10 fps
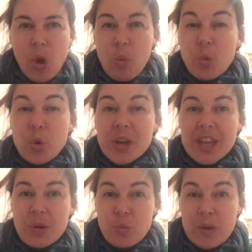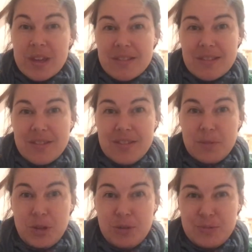walking with the
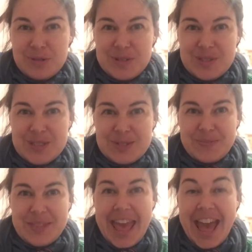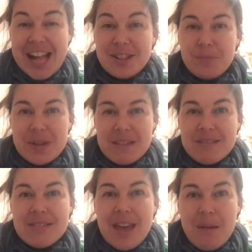pupils,
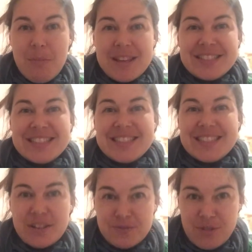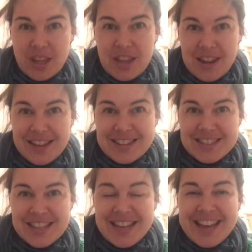helping them self
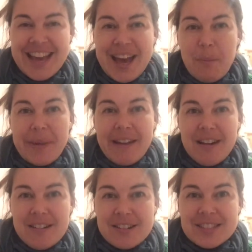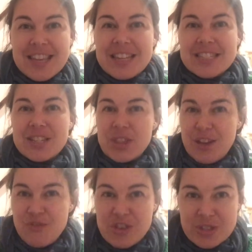regulate because until
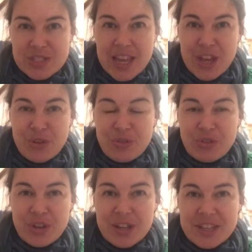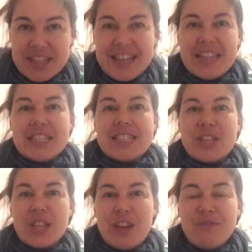they feel safe,
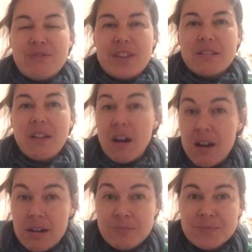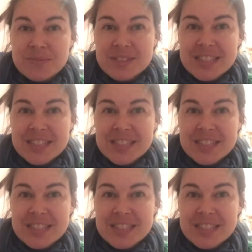until they feel calm,